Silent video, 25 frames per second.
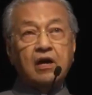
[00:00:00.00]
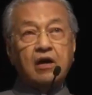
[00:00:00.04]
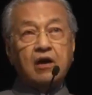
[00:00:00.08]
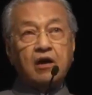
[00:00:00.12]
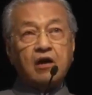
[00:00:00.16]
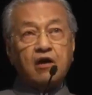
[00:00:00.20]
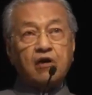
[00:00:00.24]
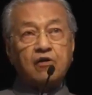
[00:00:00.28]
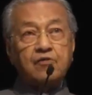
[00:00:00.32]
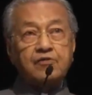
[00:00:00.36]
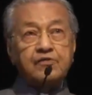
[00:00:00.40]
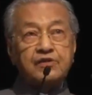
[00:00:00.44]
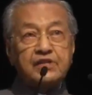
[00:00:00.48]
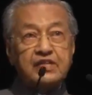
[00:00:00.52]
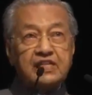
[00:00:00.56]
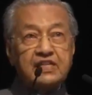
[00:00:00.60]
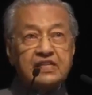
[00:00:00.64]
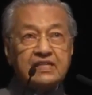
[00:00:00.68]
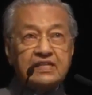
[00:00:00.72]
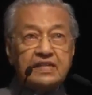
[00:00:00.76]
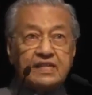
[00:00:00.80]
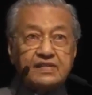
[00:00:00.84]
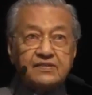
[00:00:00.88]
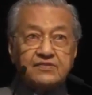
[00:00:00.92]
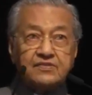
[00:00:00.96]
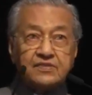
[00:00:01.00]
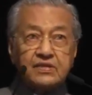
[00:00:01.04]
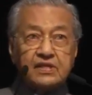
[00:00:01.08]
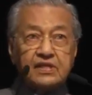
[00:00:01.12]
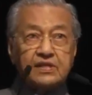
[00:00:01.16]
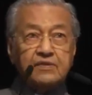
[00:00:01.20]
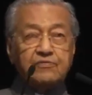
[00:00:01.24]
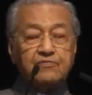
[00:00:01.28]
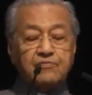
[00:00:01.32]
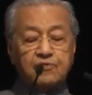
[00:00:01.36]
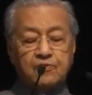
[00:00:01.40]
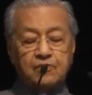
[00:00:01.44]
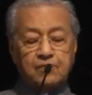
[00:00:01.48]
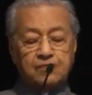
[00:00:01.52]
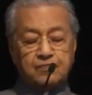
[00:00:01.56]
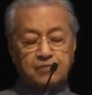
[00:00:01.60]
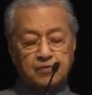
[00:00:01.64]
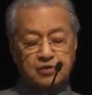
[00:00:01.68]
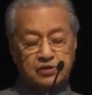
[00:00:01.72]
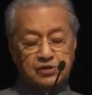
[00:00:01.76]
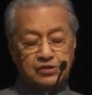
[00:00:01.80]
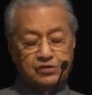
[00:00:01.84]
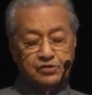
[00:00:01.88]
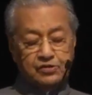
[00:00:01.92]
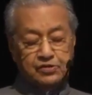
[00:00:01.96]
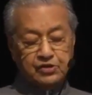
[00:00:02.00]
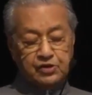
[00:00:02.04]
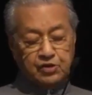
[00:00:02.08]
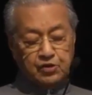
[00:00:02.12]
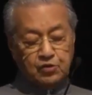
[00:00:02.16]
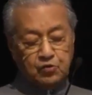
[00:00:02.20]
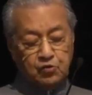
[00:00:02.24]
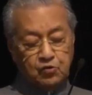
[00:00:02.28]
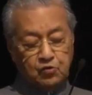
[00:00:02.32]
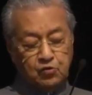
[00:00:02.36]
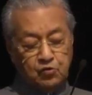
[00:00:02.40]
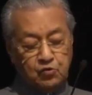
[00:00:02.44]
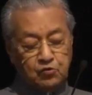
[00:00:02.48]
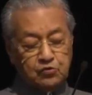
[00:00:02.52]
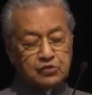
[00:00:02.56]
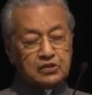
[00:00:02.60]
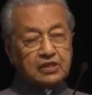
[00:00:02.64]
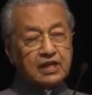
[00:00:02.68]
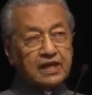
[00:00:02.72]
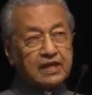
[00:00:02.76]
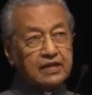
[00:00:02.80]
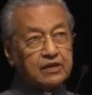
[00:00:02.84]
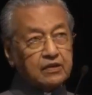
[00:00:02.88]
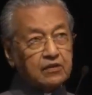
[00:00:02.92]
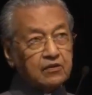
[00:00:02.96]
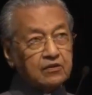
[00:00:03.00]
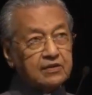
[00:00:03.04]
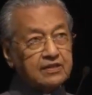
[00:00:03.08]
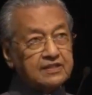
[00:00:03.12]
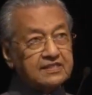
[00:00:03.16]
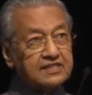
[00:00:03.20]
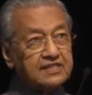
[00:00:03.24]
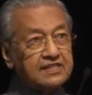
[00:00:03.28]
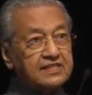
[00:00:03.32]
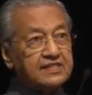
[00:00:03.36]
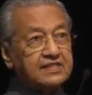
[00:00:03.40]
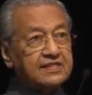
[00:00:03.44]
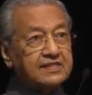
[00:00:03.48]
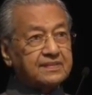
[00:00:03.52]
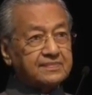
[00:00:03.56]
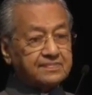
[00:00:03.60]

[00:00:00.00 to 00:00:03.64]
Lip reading: of Industry 4.0 technologies.